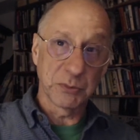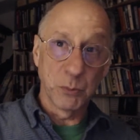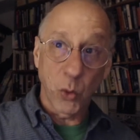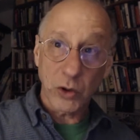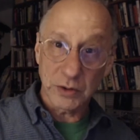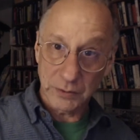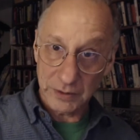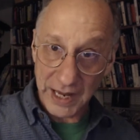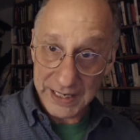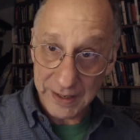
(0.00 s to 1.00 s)
more
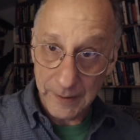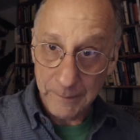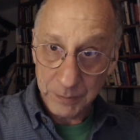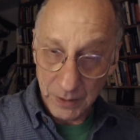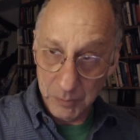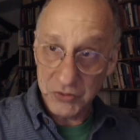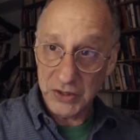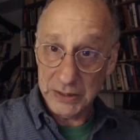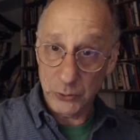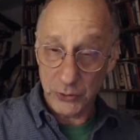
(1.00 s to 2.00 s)
like a
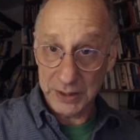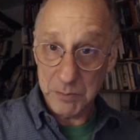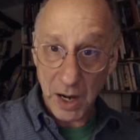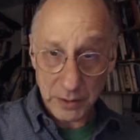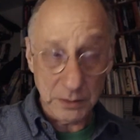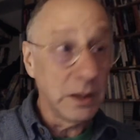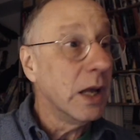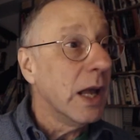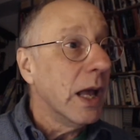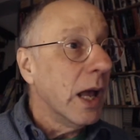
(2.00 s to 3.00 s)
machine learning model,
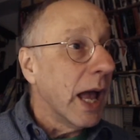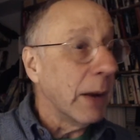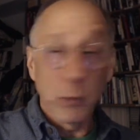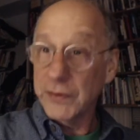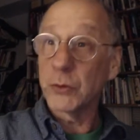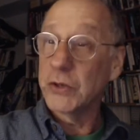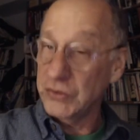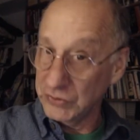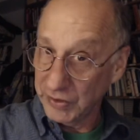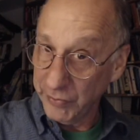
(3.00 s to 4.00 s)
and one of the
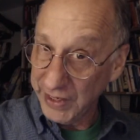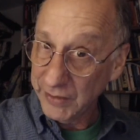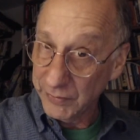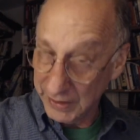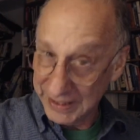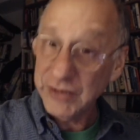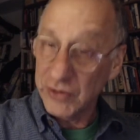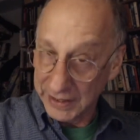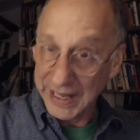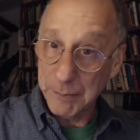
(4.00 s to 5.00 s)
reasons to think it is
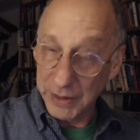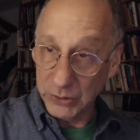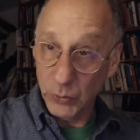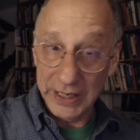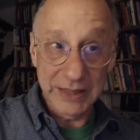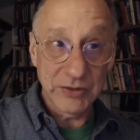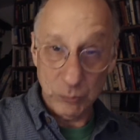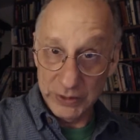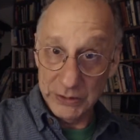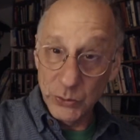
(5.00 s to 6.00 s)
like that, by the way, is that
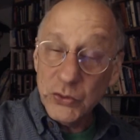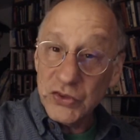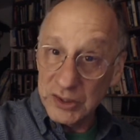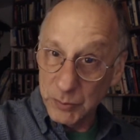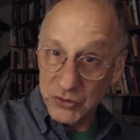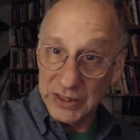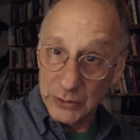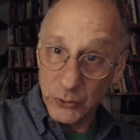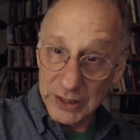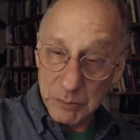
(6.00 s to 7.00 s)
we use these machine
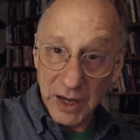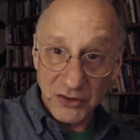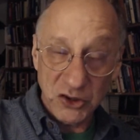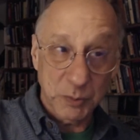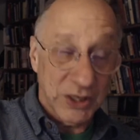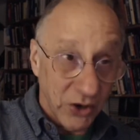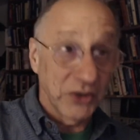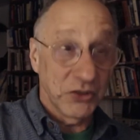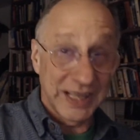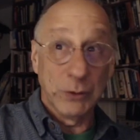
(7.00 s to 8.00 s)
learning models
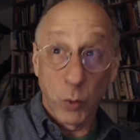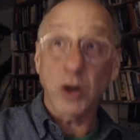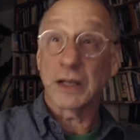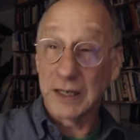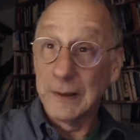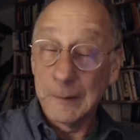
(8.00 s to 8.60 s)
because they work.